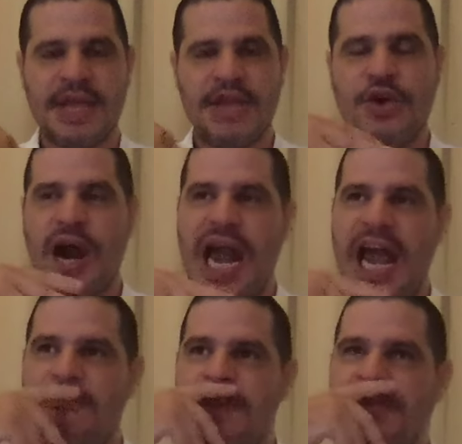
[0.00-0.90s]
You know, a lot
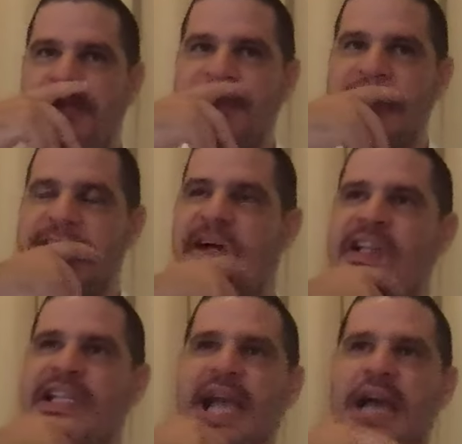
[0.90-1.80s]
of people say the
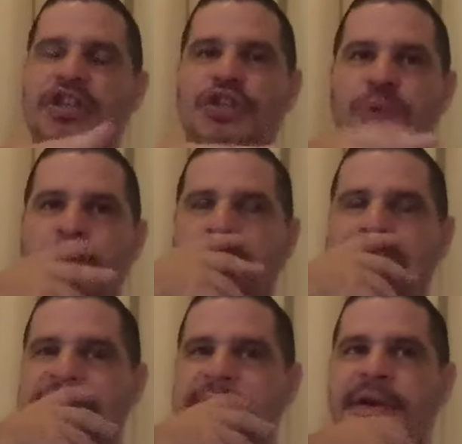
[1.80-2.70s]
other day, I just want to
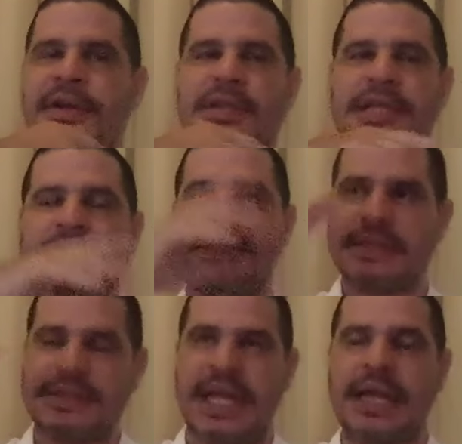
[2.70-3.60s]
make this
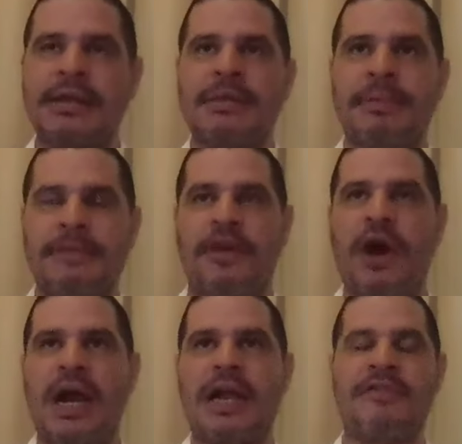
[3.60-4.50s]
thing
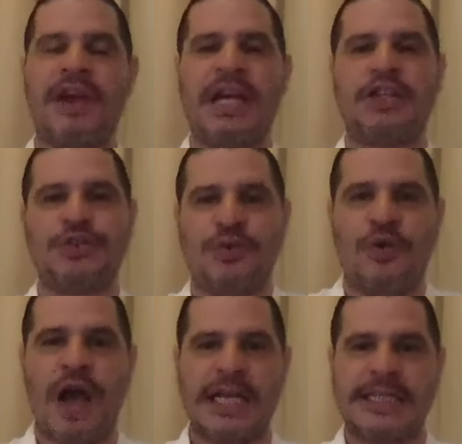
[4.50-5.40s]
before I even let you go,
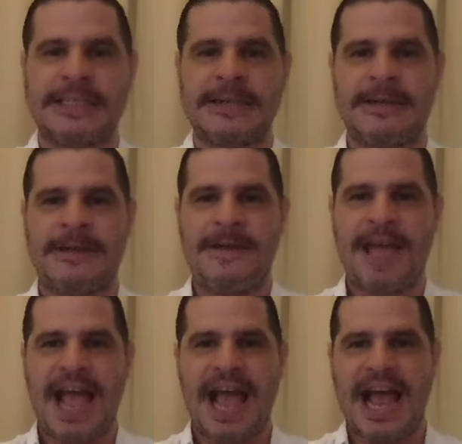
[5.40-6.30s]
guys.
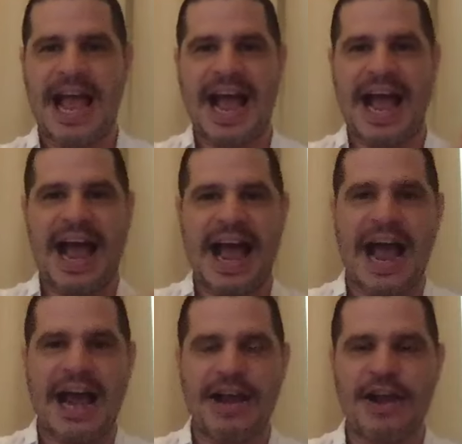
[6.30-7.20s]

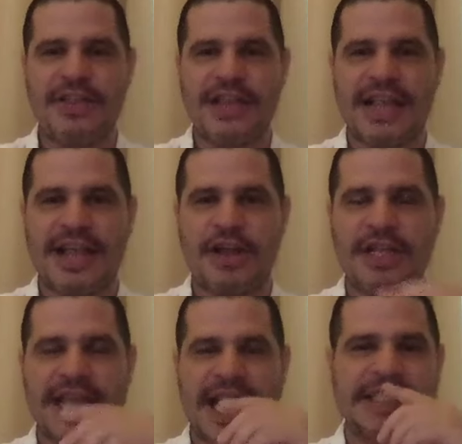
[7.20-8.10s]
I'm not, the
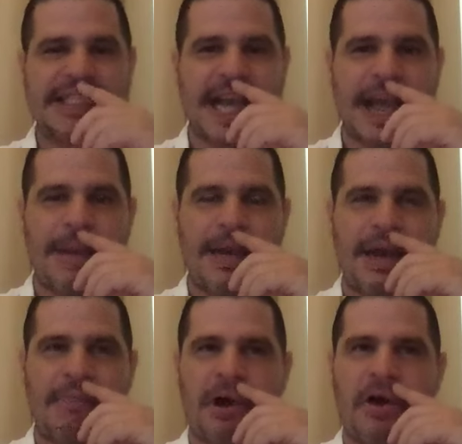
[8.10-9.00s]
other day I see a guy, but
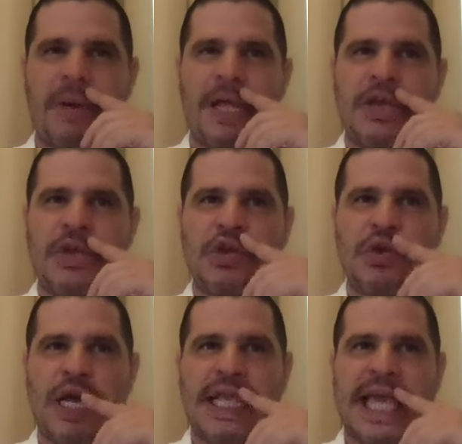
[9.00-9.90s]
like, bro, but
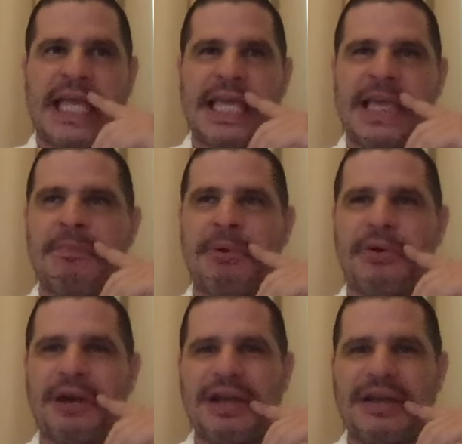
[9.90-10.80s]
you a
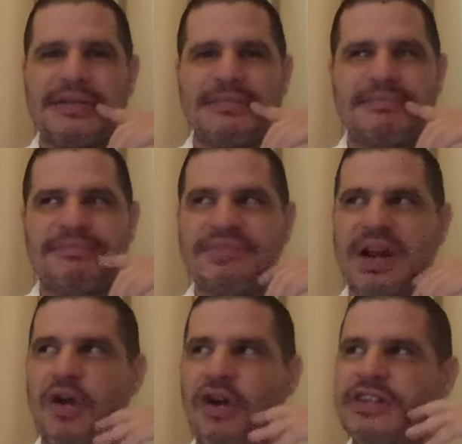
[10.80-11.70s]
gatekeeper, like,
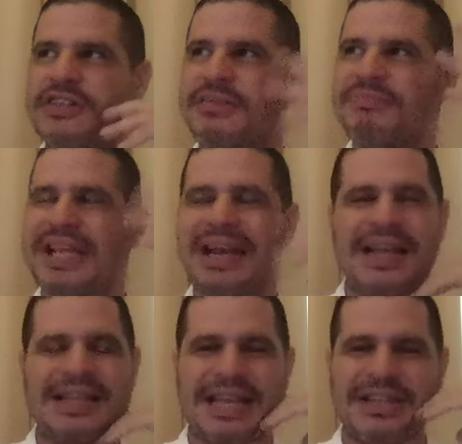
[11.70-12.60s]
or something
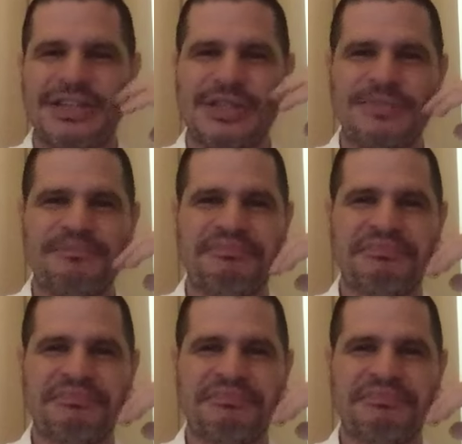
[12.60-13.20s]
like that, you know?